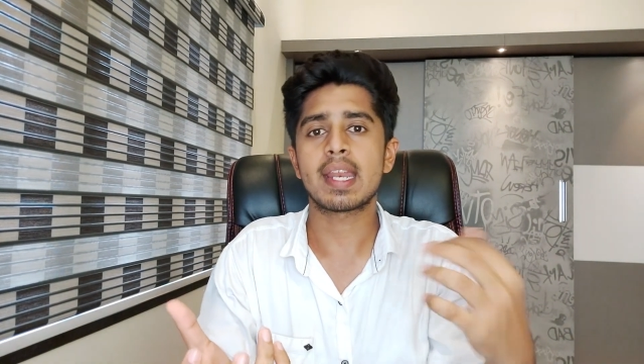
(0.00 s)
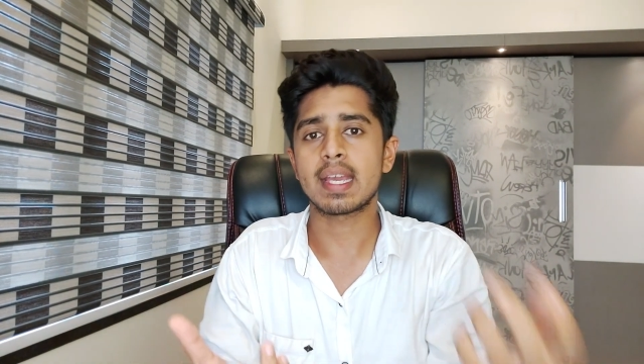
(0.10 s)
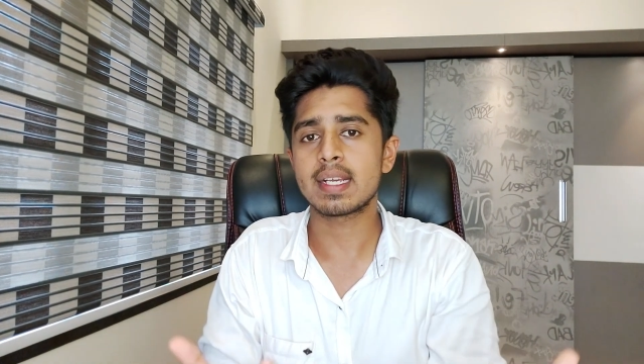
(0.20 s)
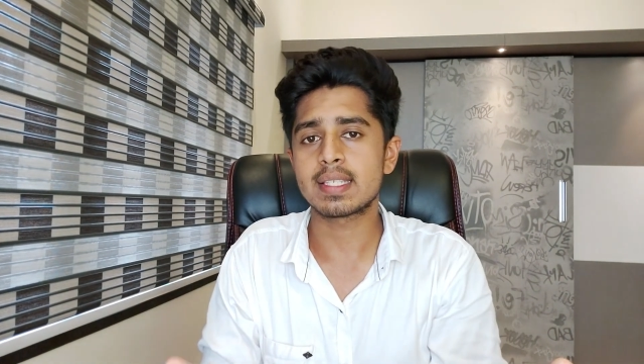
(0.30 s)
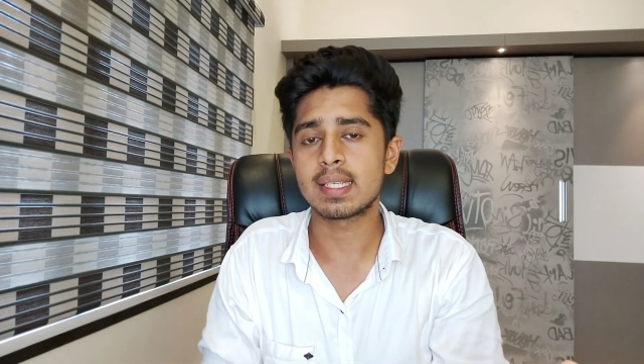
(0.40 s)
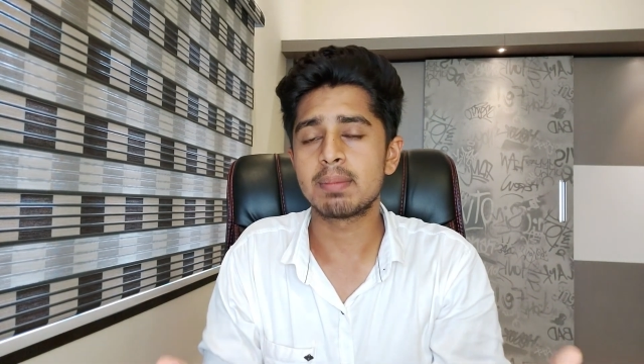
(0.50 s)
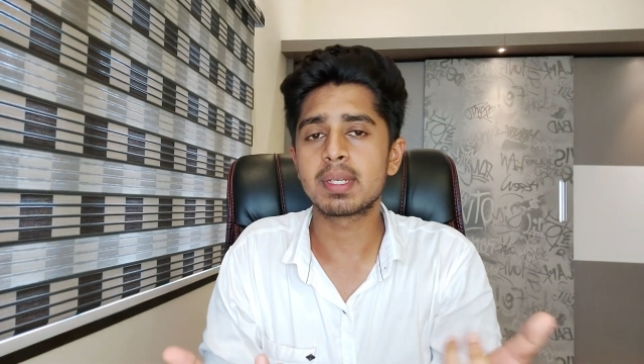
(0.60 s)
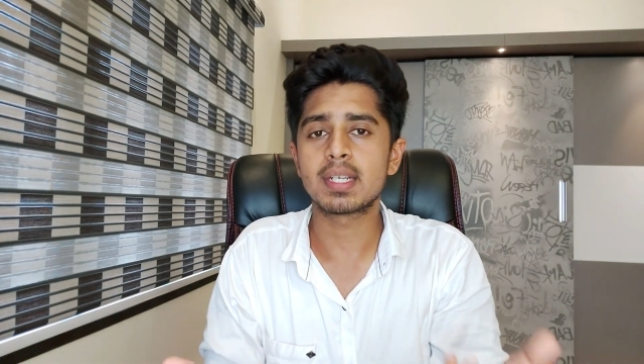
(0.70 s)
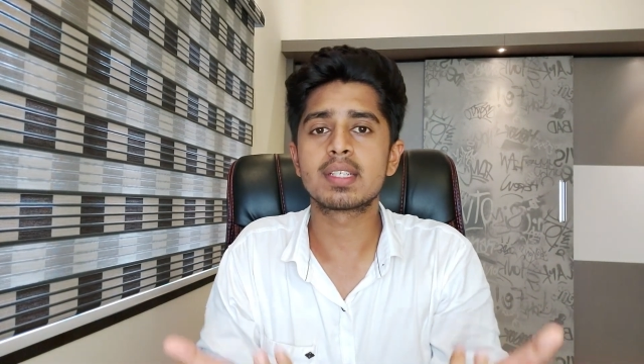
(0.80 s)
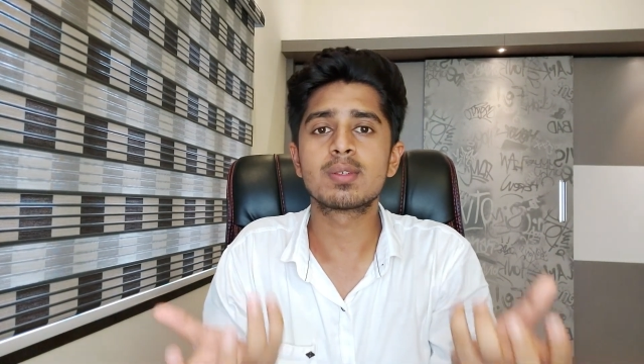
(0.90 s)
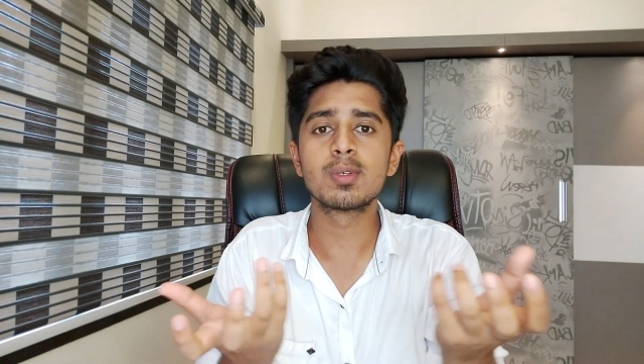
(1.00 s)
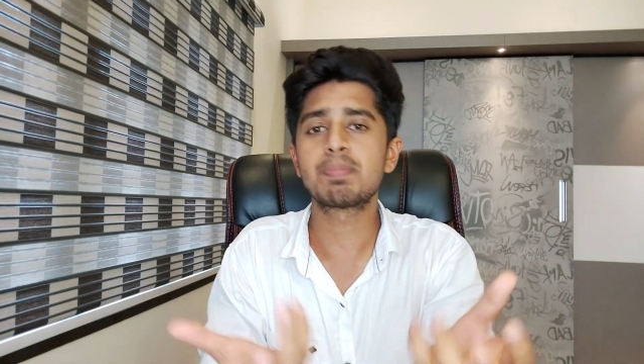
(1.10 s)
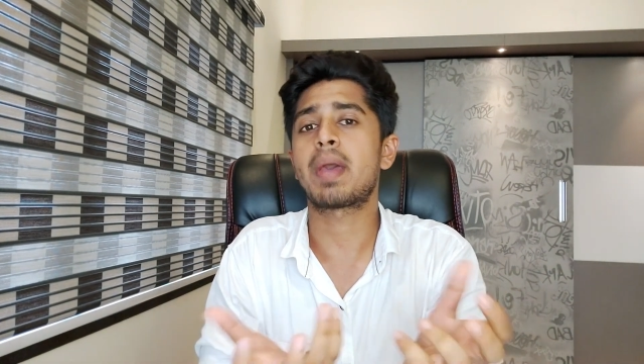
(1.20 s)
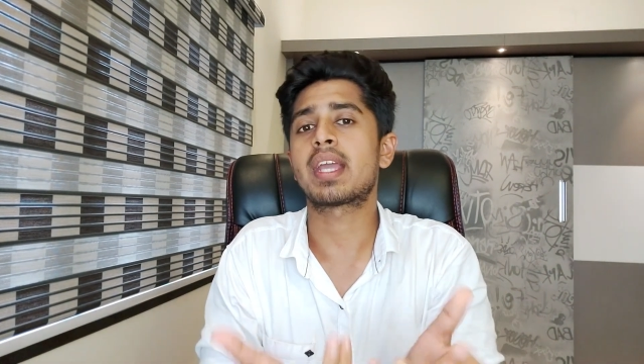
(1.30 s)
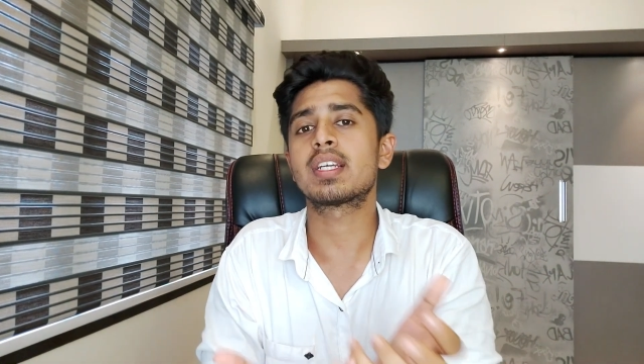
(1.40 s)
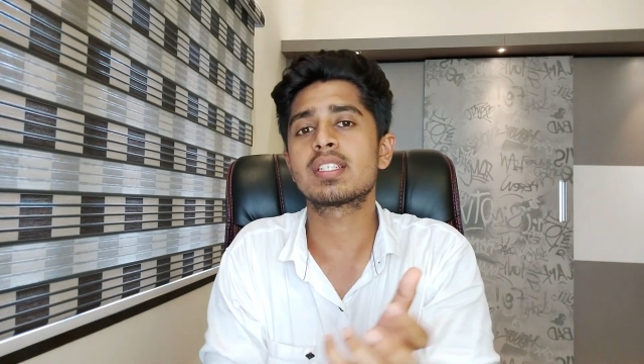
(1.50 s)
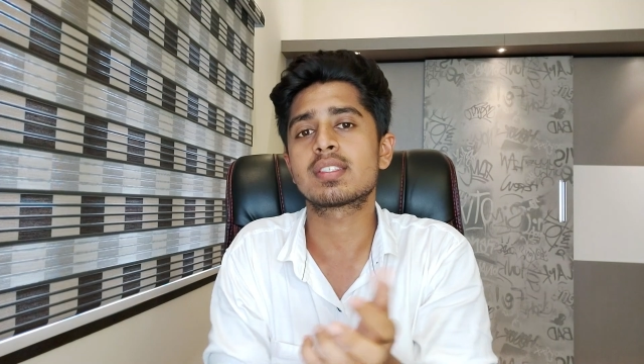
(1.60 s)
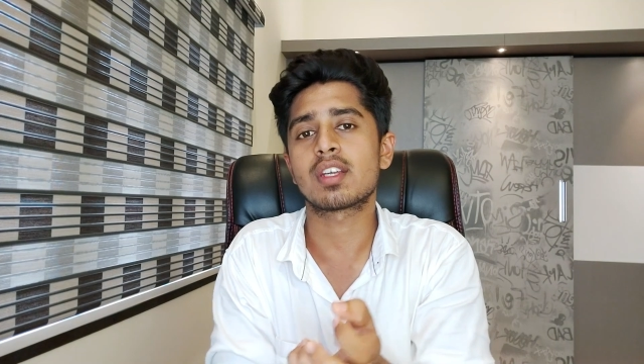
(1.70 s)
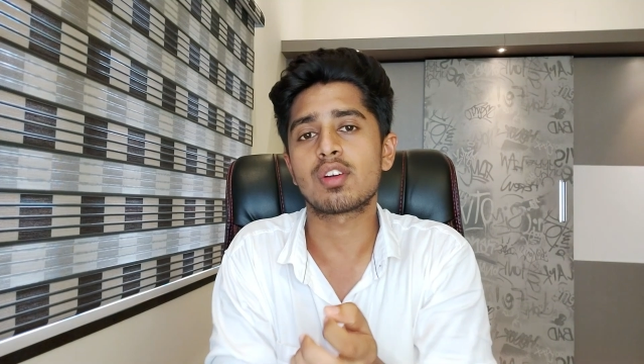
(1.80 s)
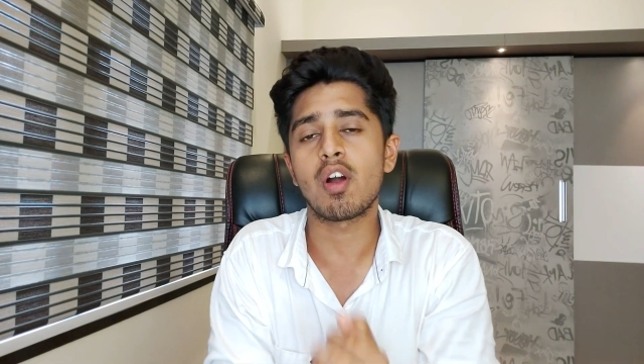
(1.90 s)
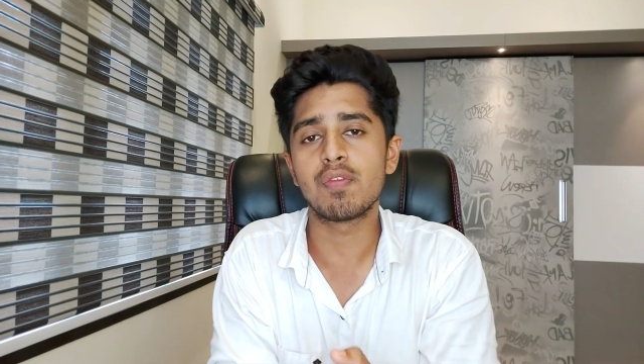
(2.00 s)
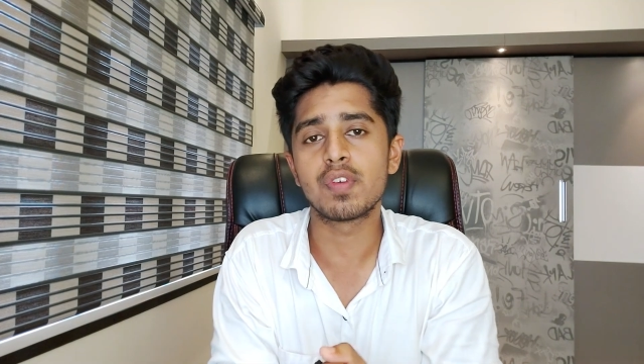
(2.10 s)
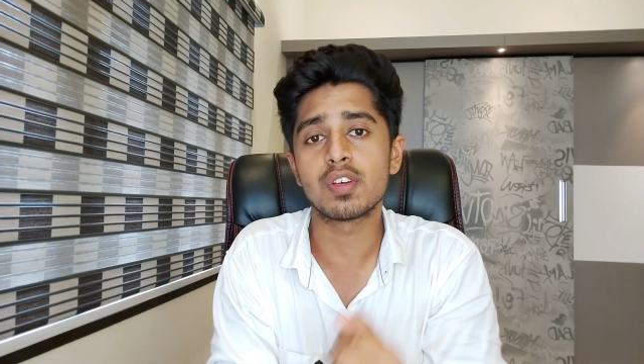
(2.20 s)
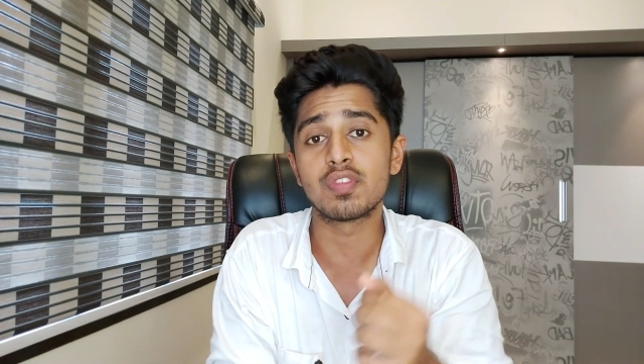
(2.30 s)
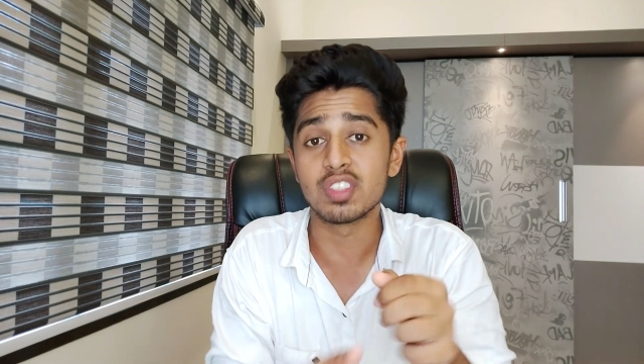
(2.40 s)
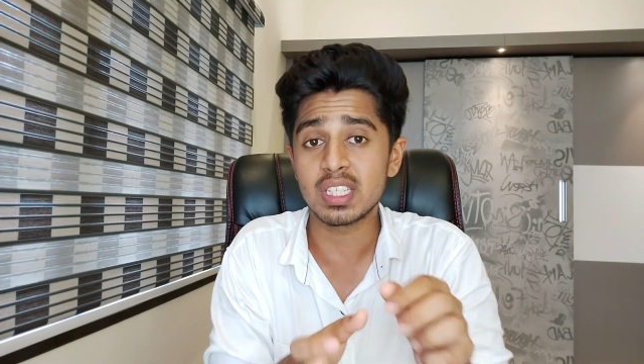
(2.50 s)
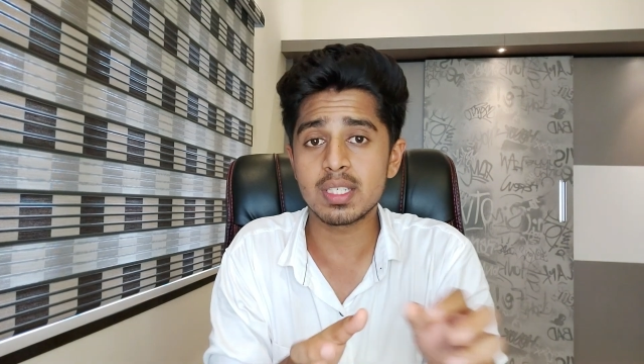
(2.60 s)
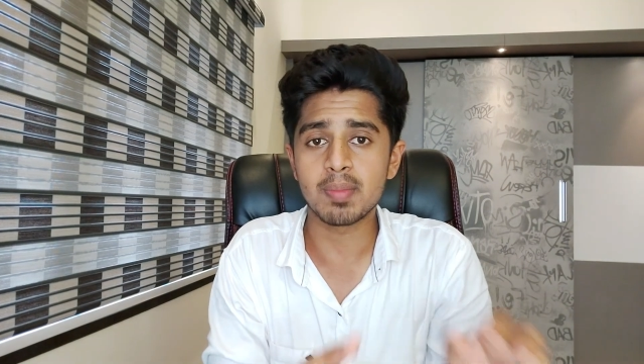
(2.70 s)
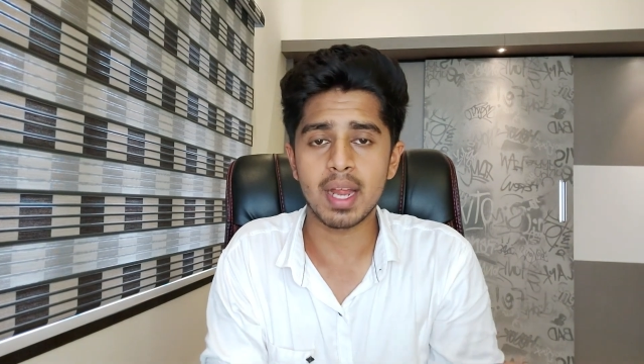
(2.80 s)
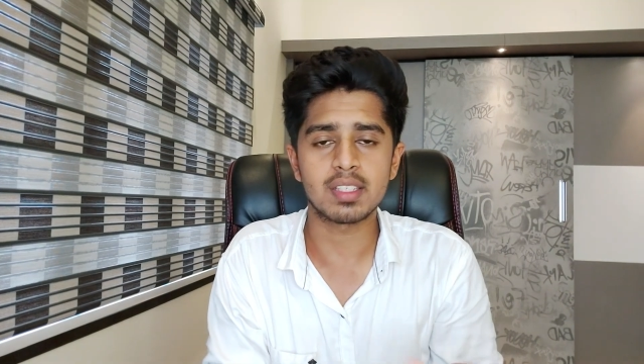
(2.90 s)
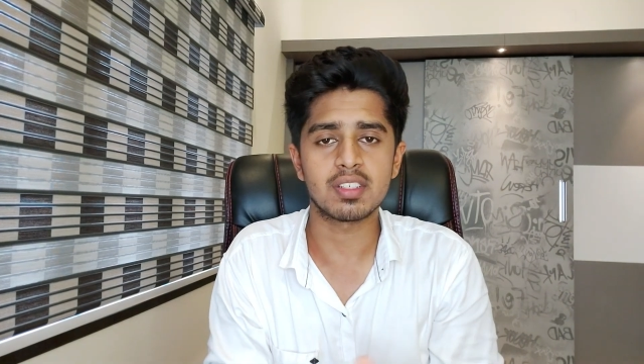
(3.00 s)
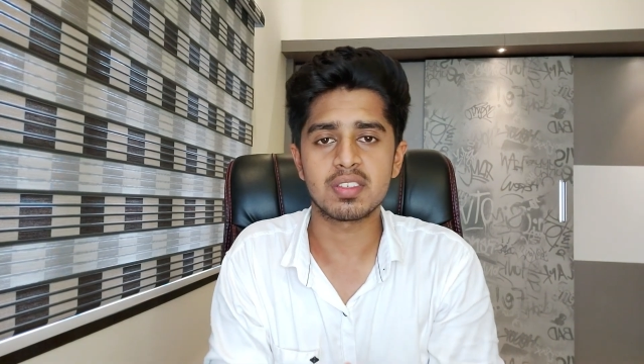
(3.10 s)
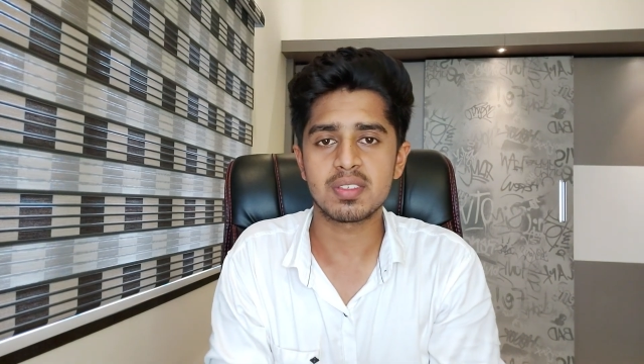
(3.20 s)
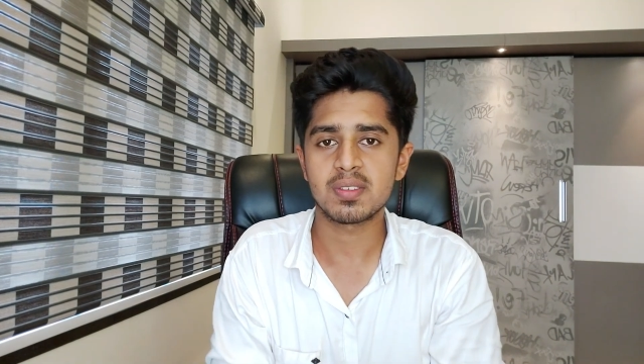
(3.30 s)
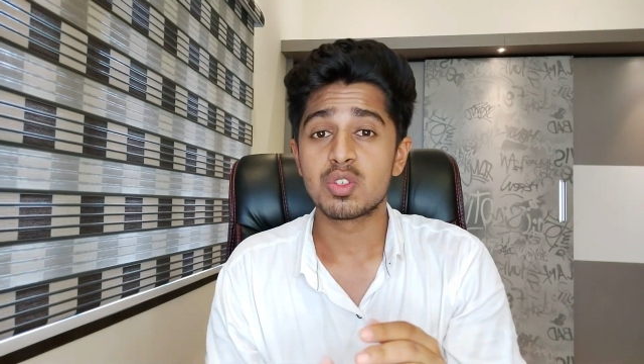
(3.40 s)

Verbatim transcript: and ISE because good packages are offered for these branches.